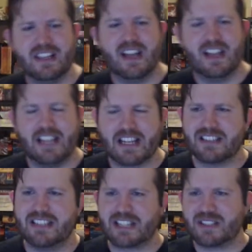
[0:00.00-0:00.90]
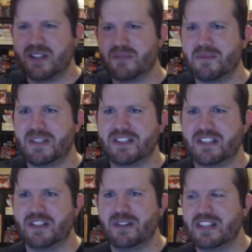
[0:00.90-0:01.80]
Next term, I'm teaching a
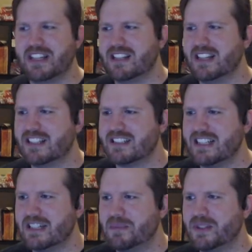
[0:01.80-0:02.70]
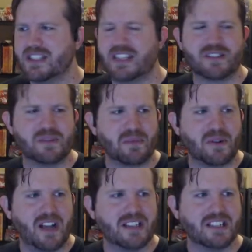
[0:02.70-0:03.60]
Unity class. I need to put together some
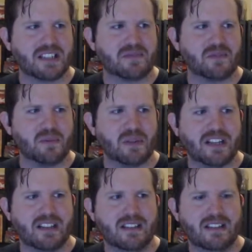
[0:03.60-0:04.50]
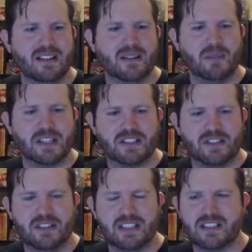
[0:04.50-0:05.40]
projects for my
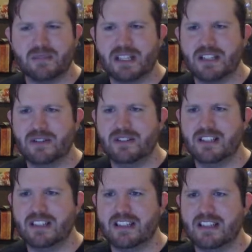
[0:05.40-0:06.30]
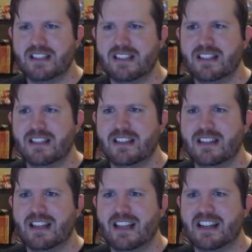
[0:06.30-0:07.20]
students in my Unity.
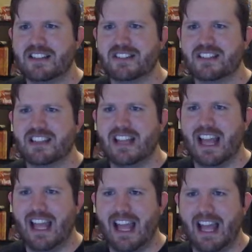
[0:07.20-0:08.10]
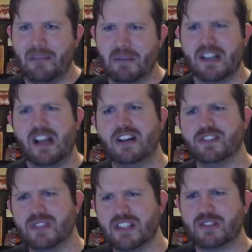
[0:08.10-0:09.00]
And I'm like, oh, I'll
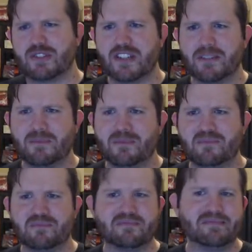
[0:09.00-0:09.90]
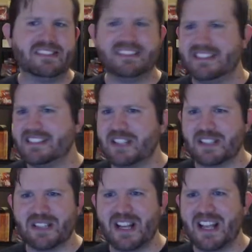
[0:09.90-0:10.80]
do it on stream.
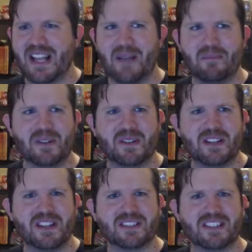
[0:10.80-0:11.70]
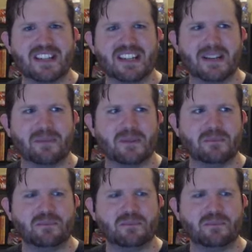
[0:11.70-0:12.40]
Does not happen. Does not happen.